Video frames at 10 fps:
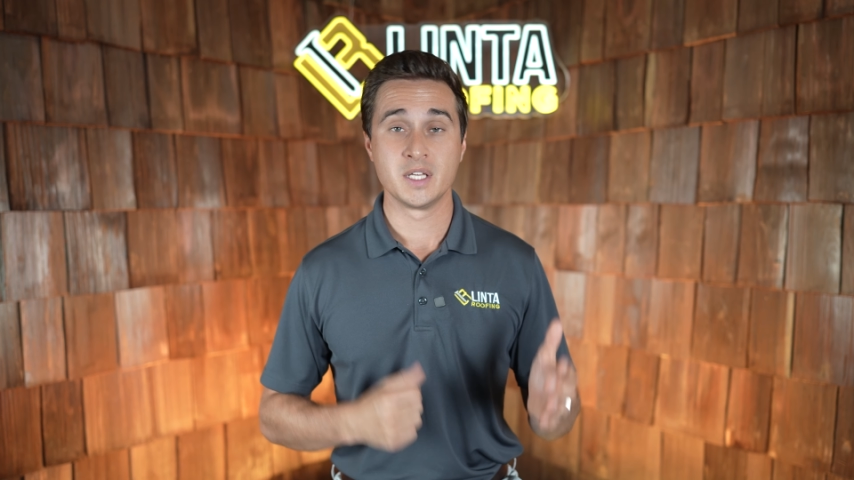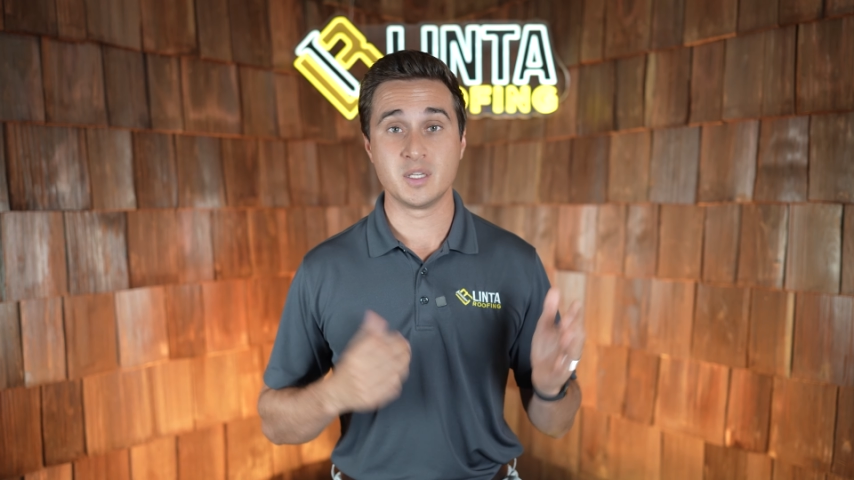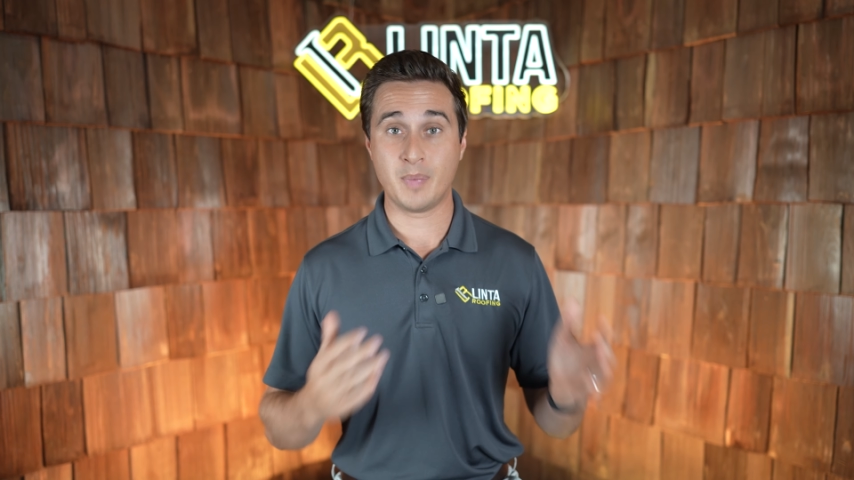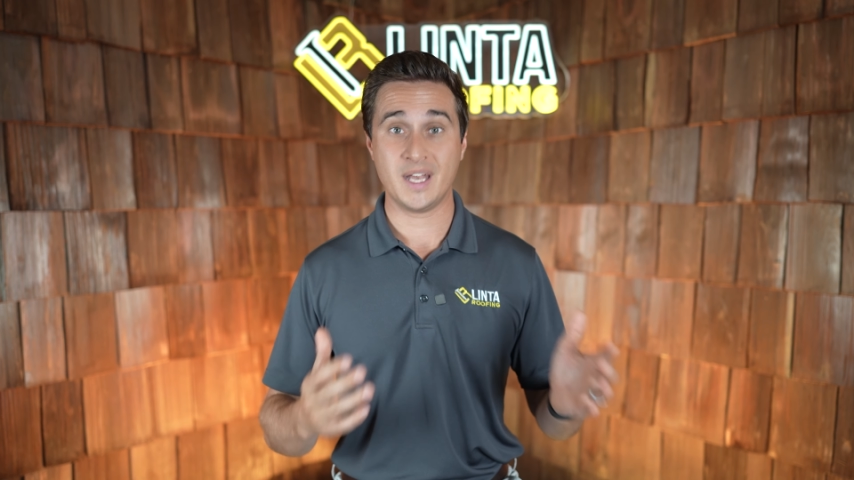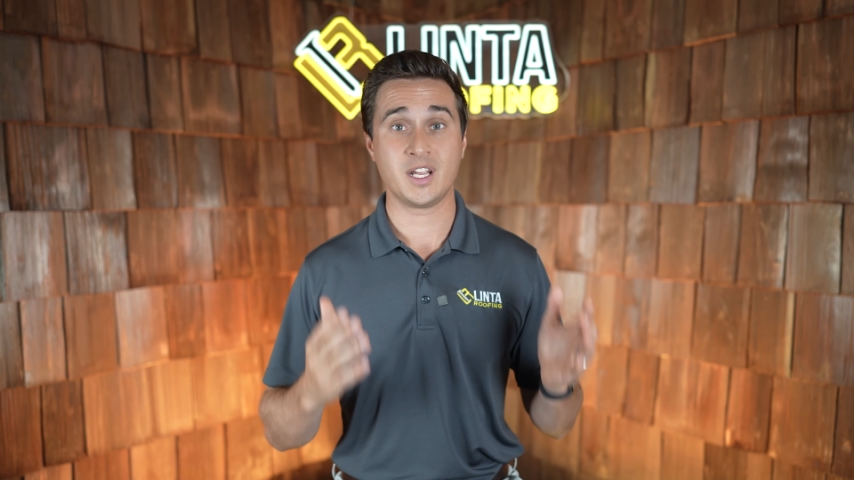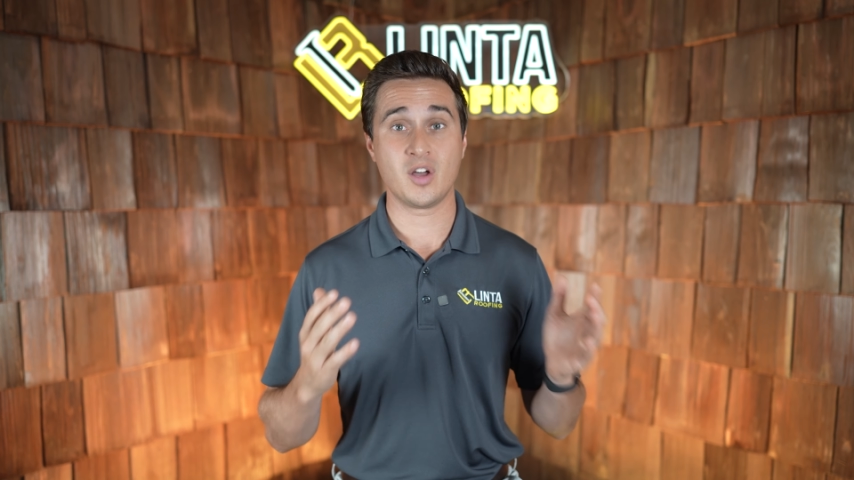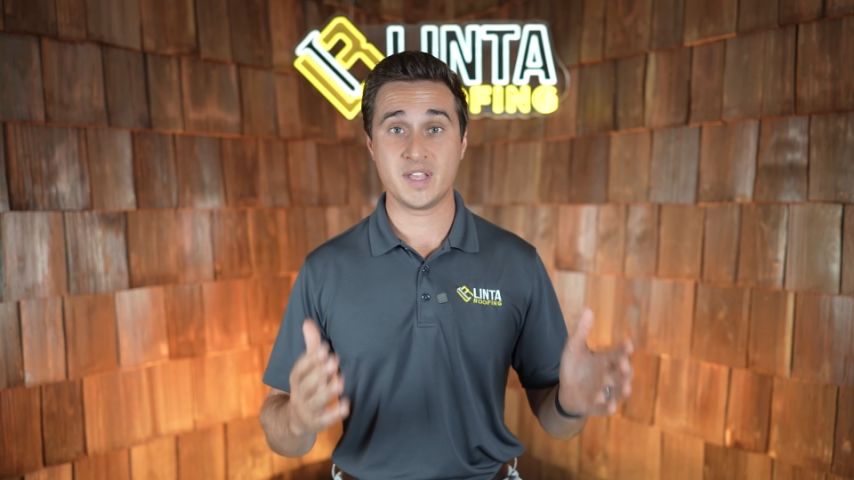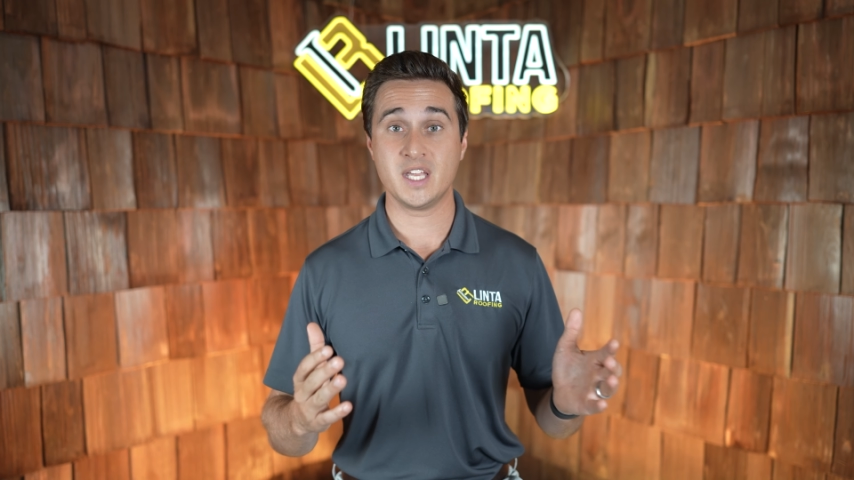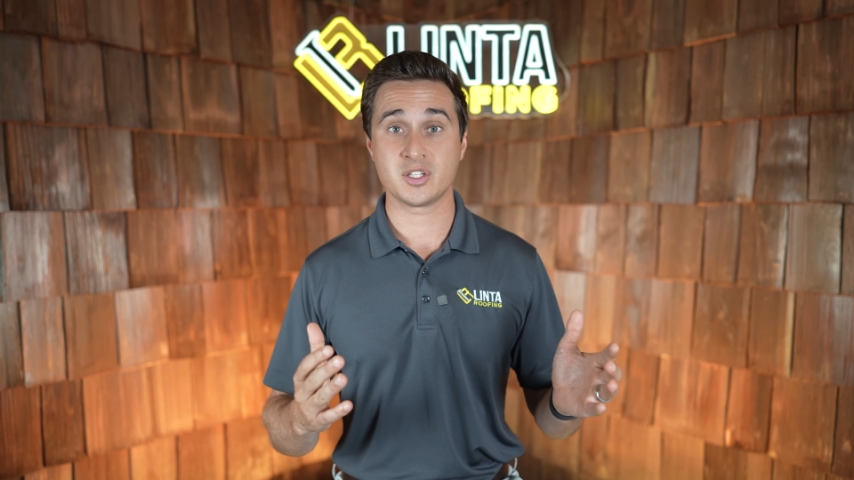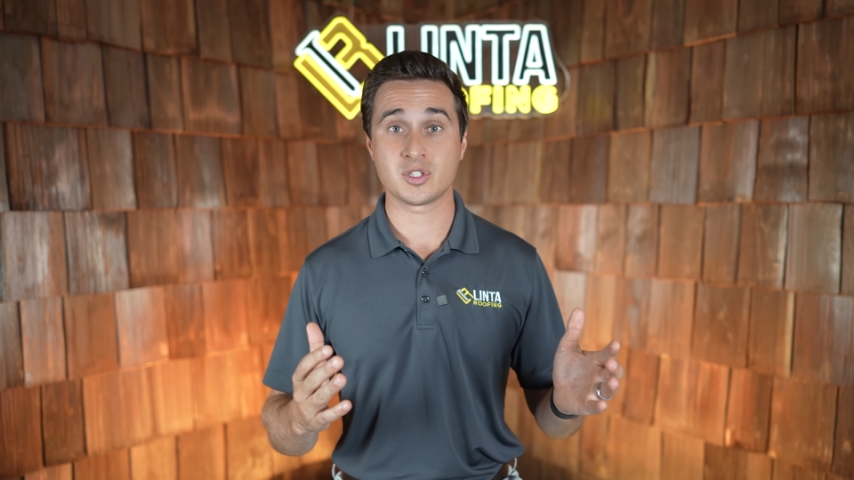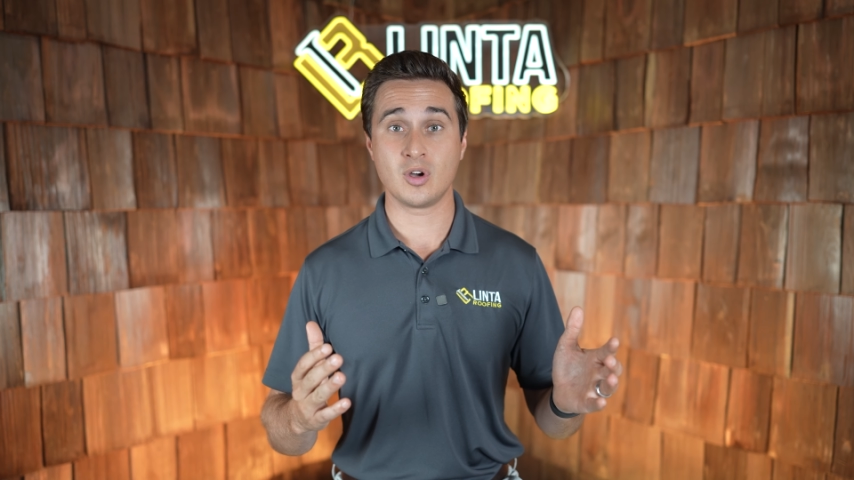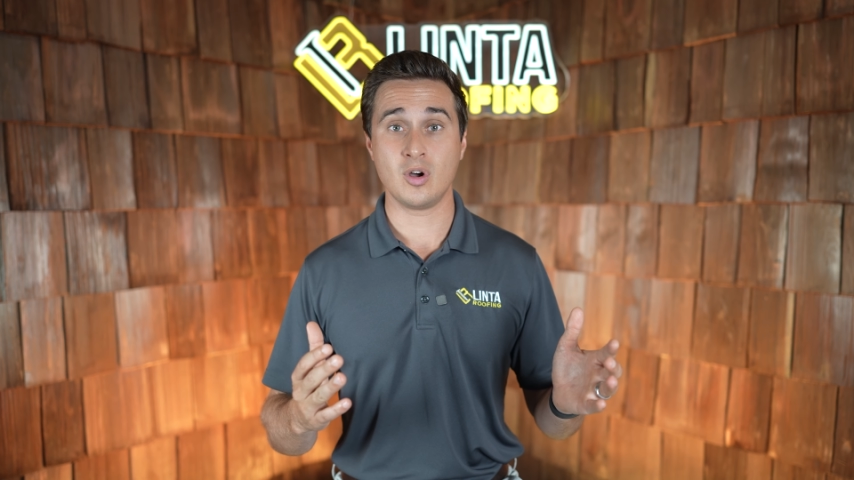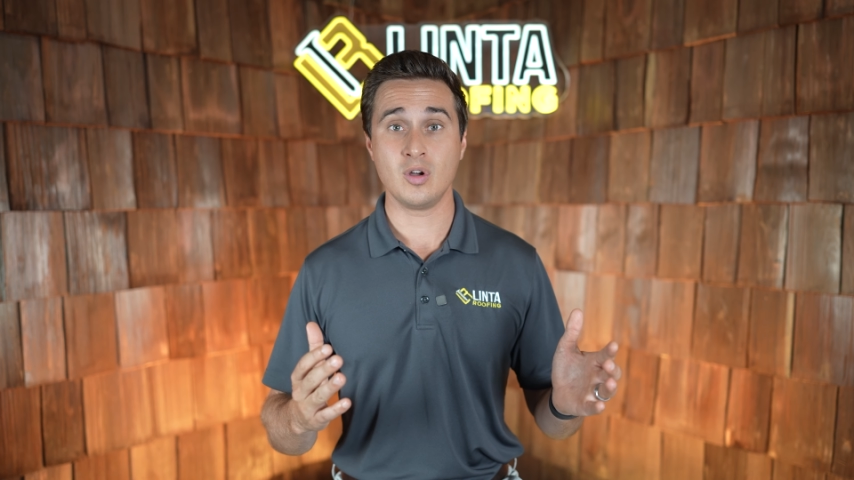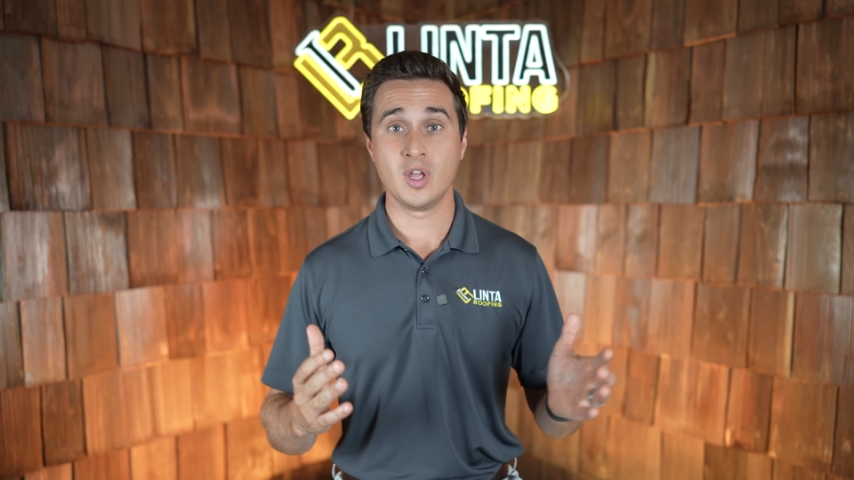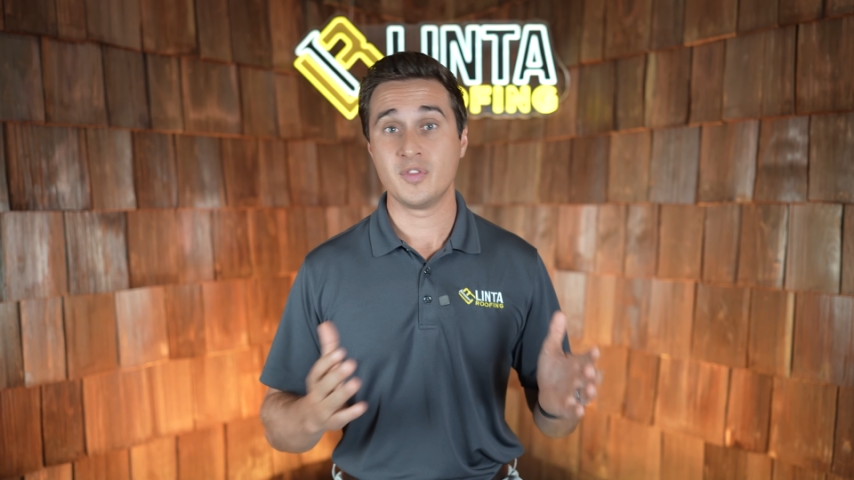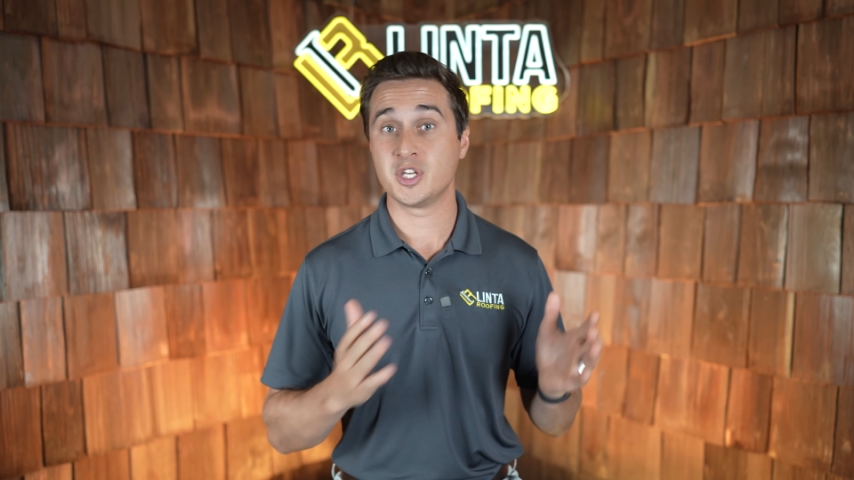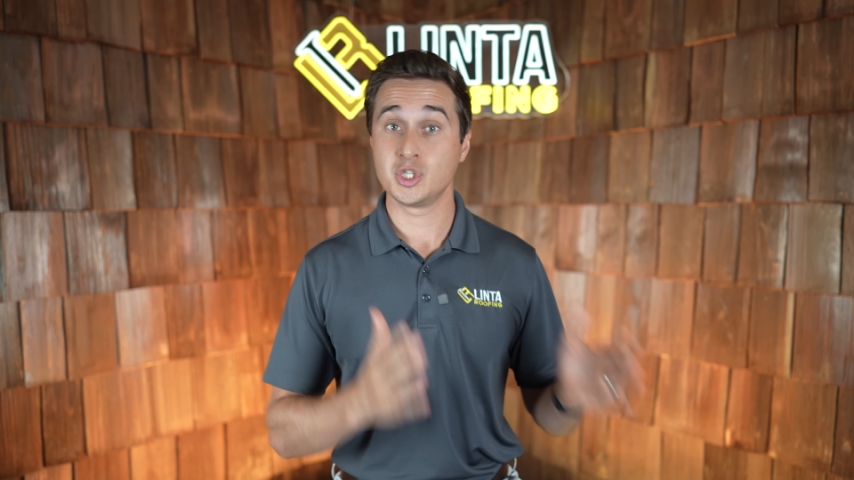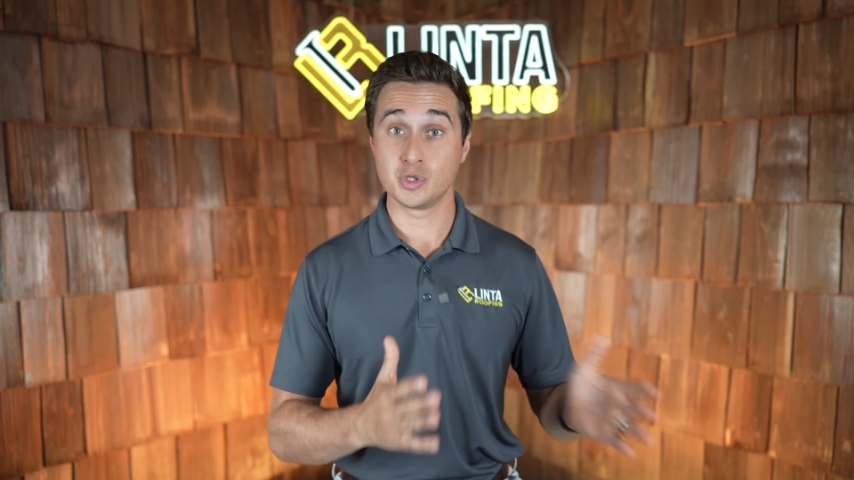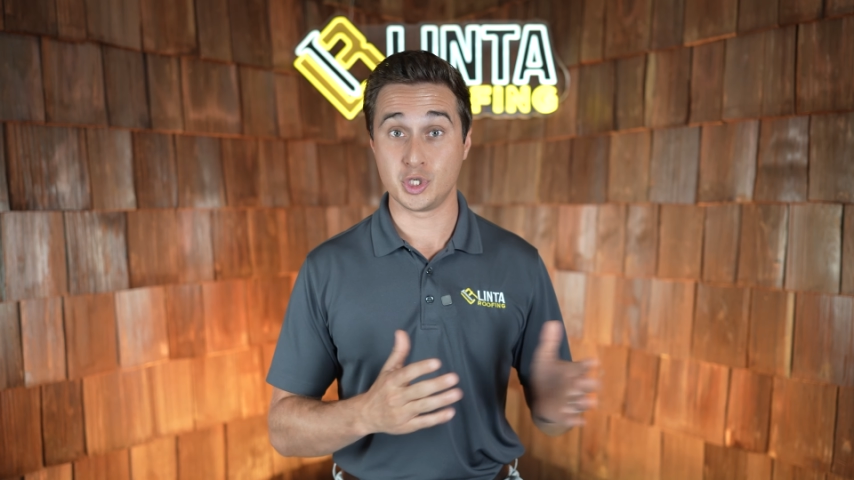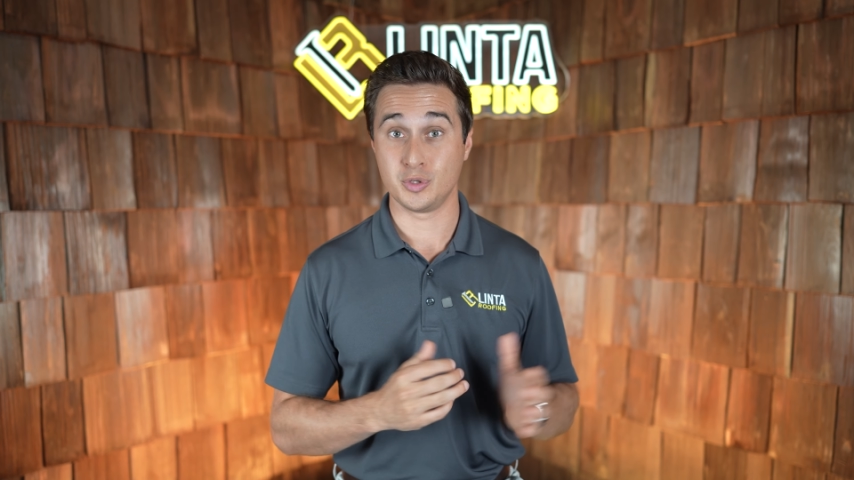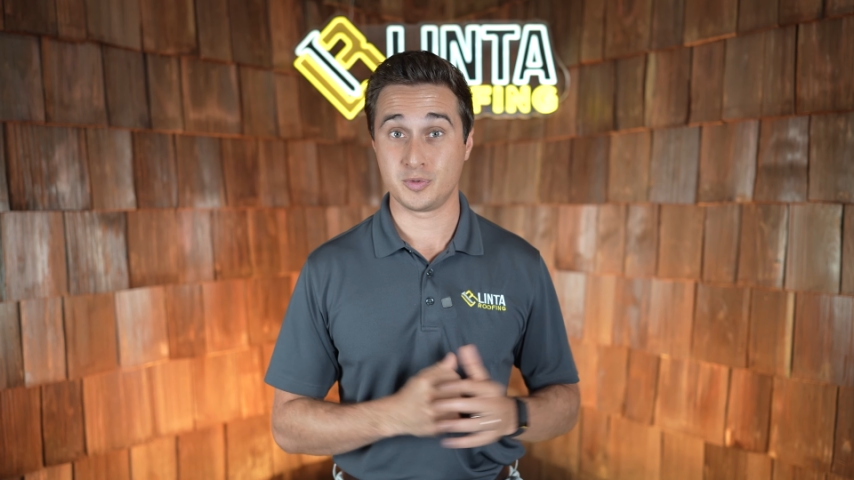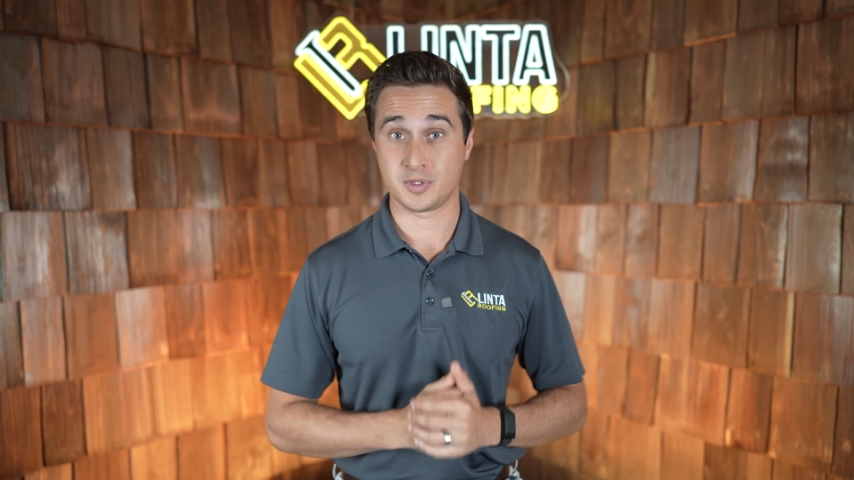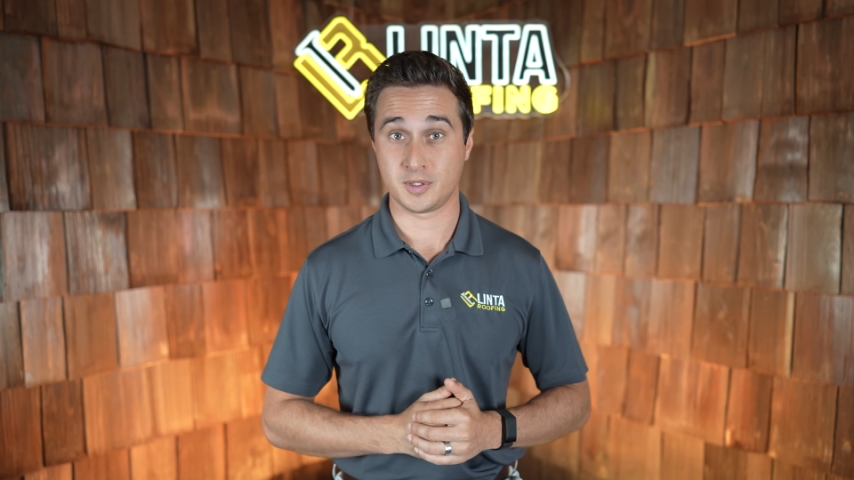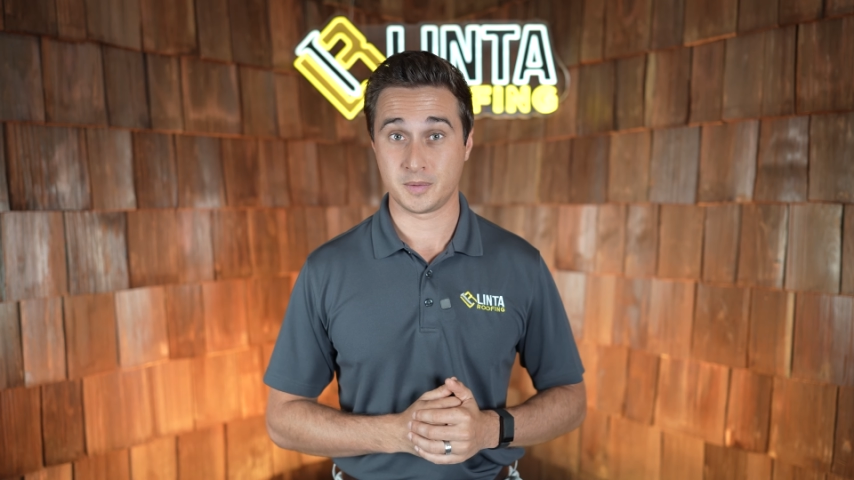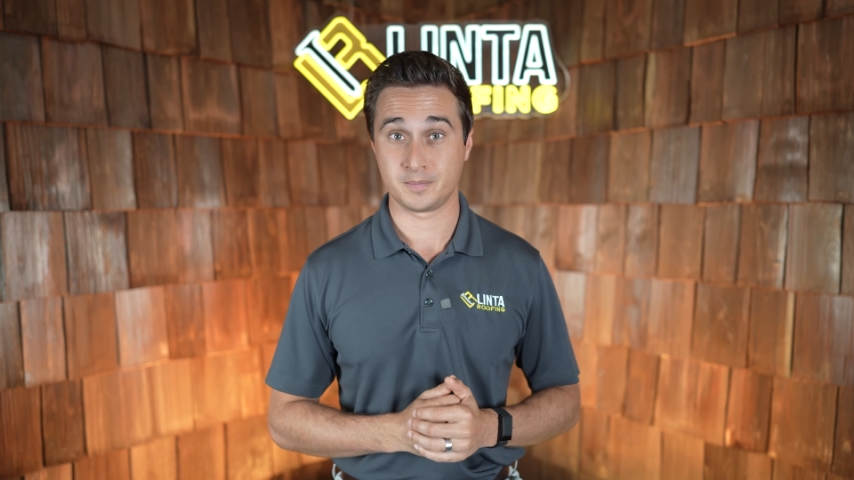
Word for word: depending on the install that you choose.